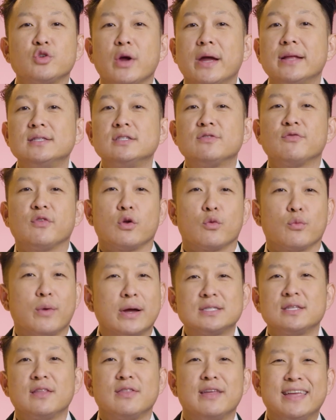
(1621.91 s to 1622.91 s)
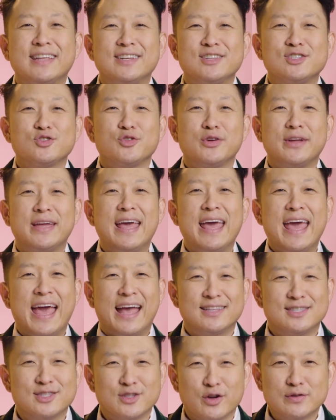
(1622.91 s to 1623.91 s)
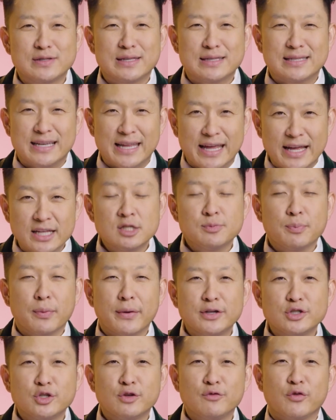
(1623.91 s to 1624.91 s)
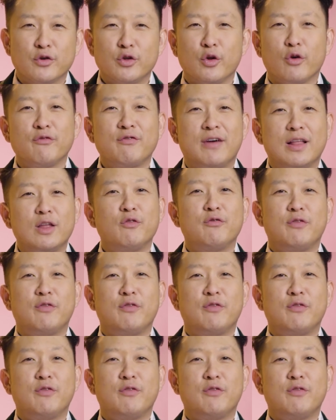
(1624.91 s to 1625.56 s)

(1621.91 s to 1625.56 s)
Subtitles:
trends for the rest of the industry and serves as an inspiration for your fellow